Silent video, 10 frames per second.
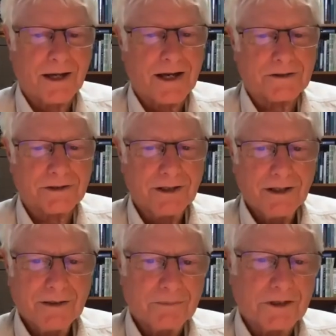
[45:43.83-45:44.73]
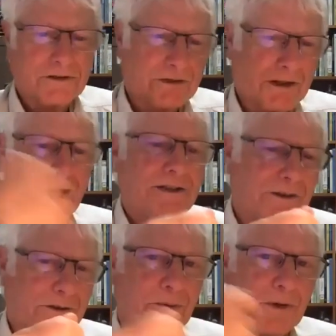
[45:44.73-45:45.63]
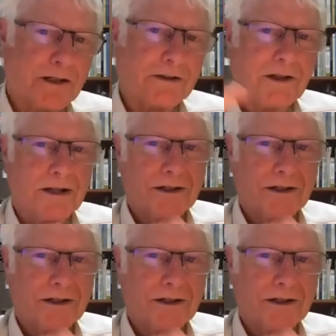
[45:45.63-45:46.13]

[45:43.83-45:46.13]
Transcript: cast because they're casting the running line.